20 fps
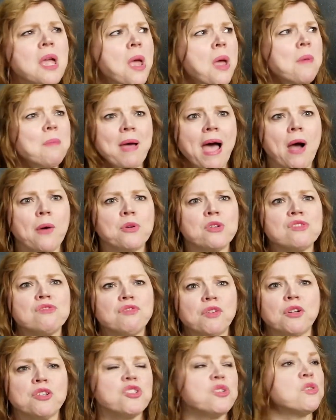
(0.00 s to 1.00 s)
powers,
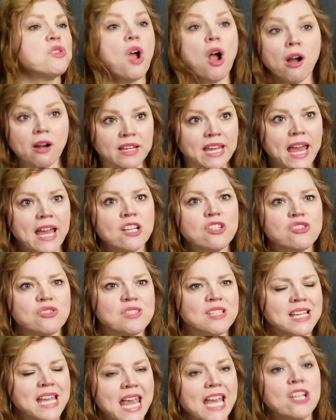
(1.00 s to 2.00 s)
virtues, archangels,
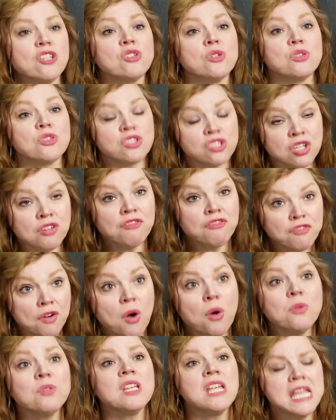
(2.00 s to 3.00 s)
and angels to
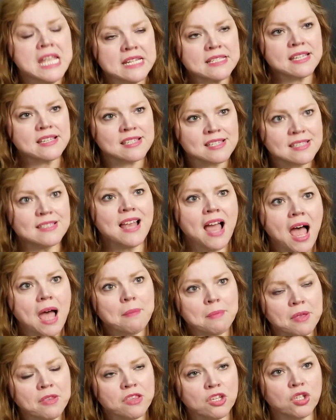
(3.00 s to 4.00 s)
vote to stop
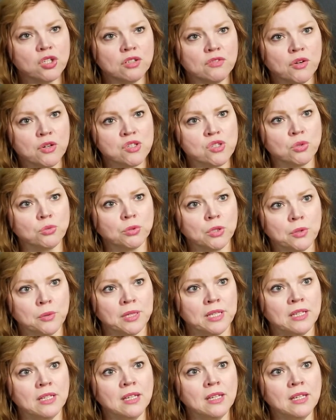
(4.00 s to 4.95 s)
the universal ruin